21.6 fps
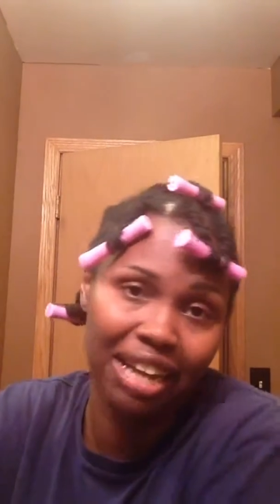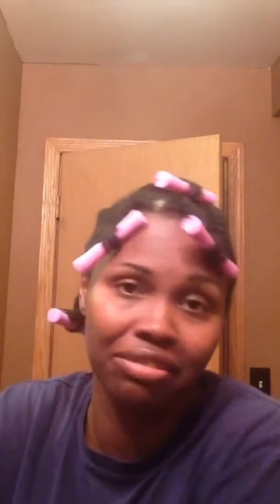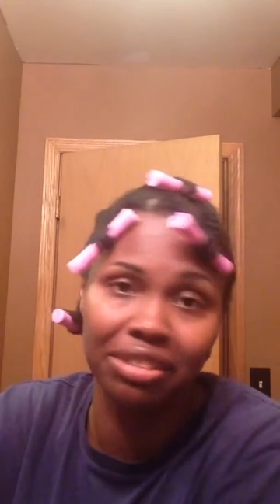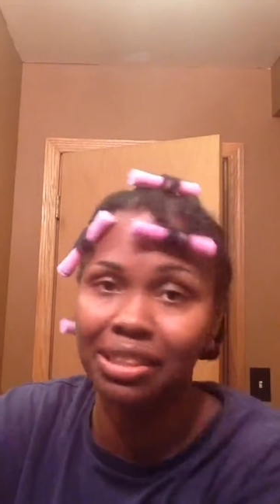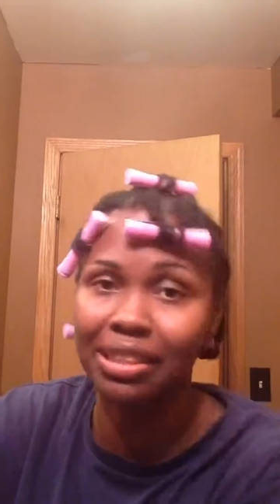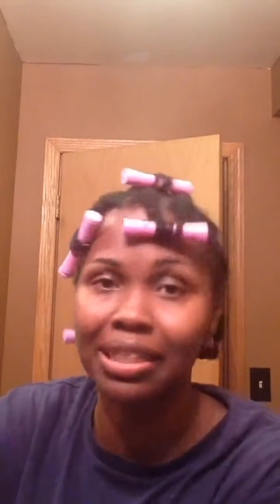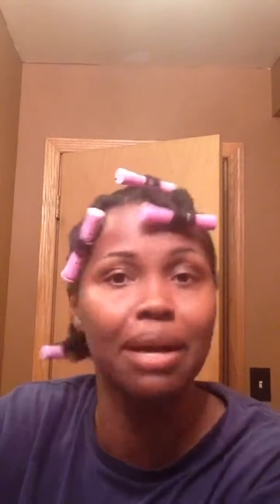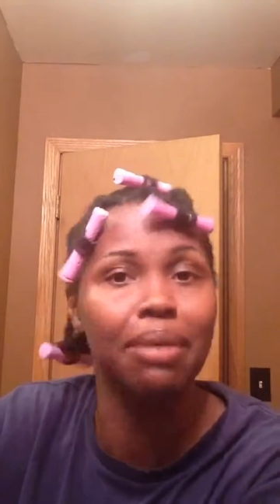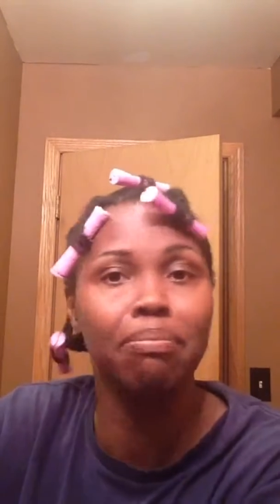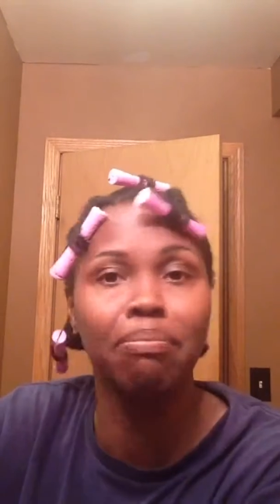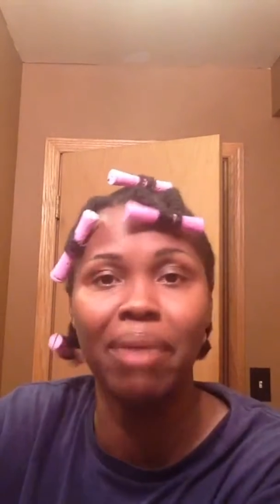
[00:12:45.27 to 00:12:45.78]
I've
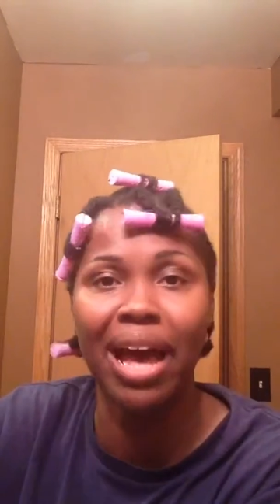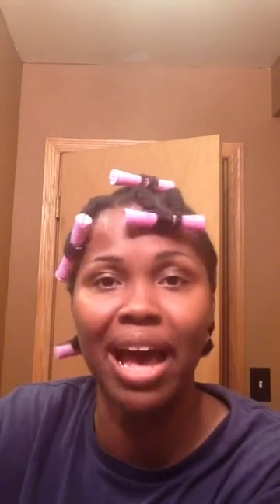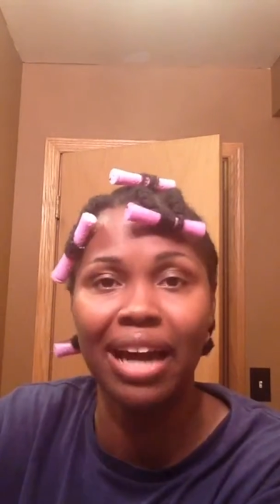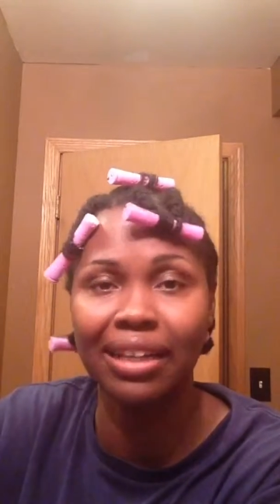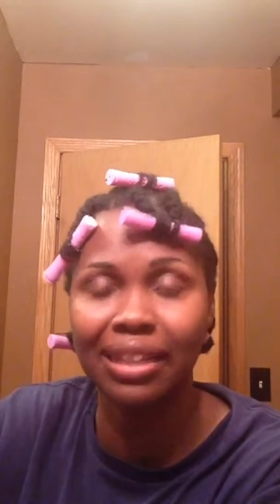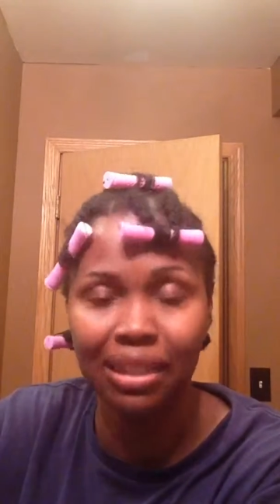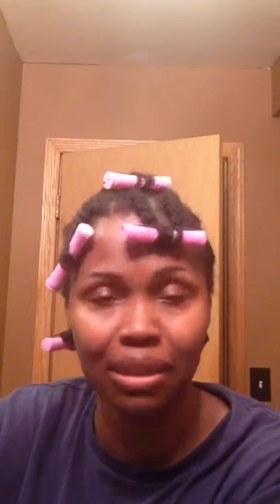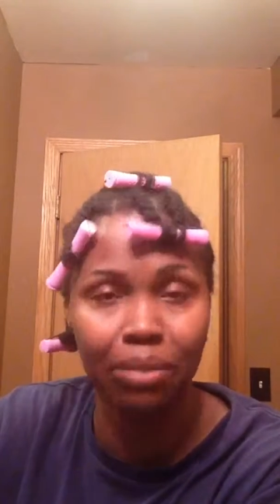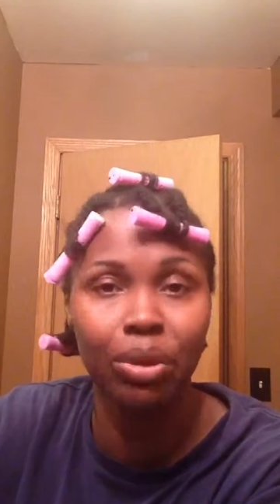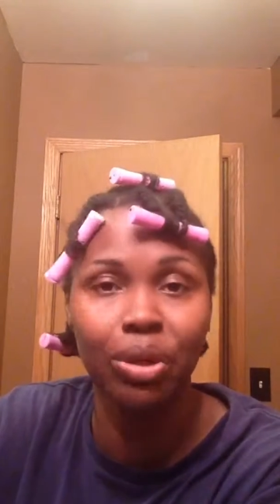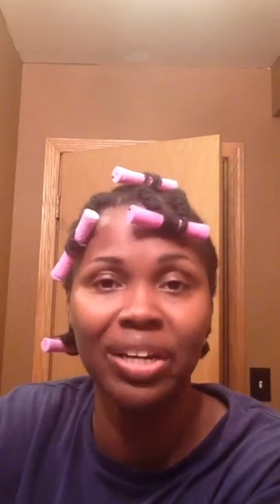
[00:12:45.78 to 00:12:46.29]
just come
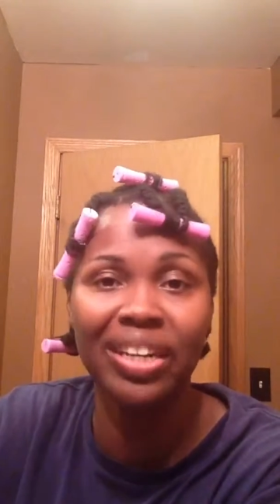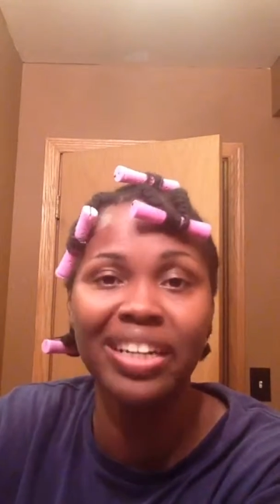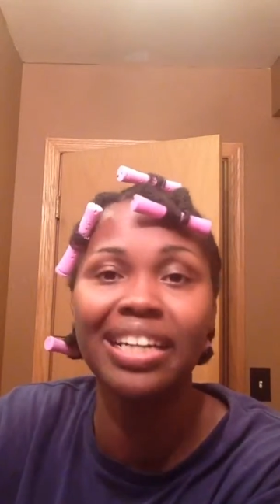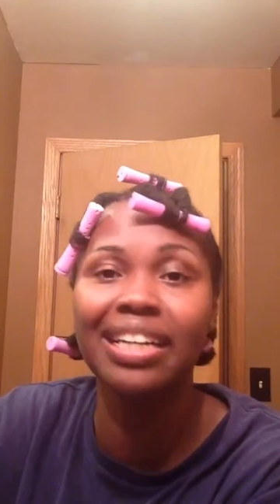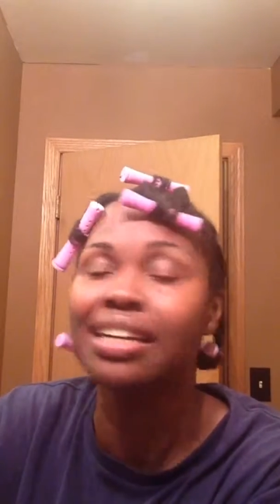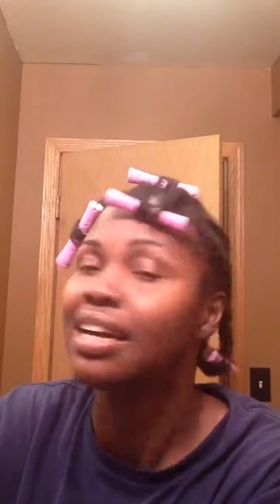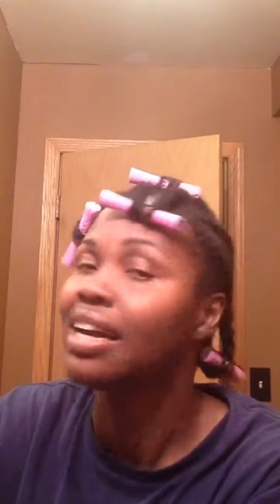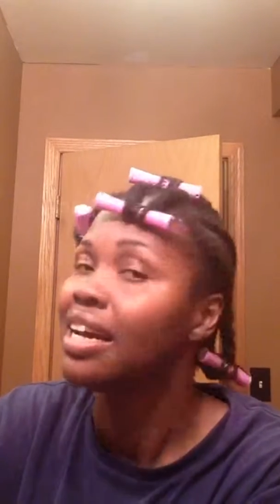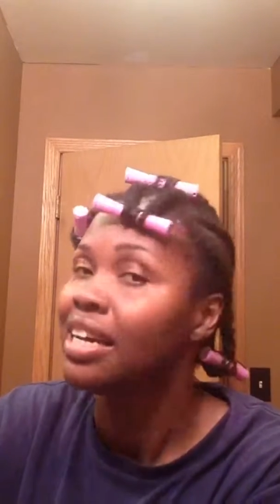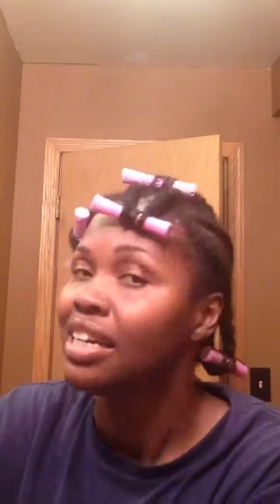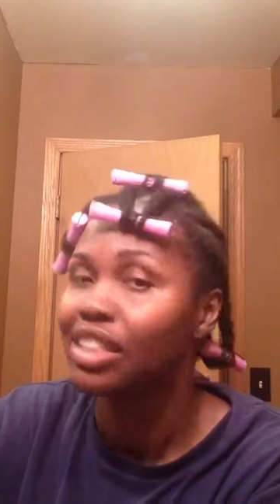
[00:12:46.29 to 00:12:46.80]
back in the
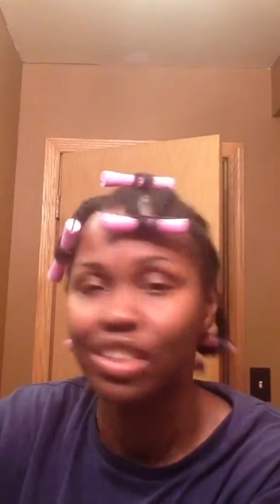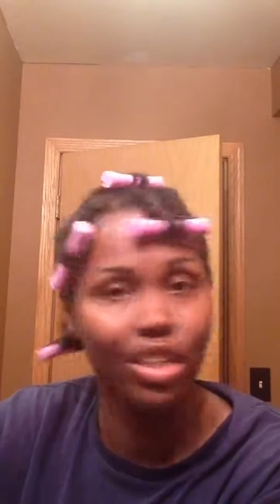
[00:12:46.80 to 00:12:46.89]
morning,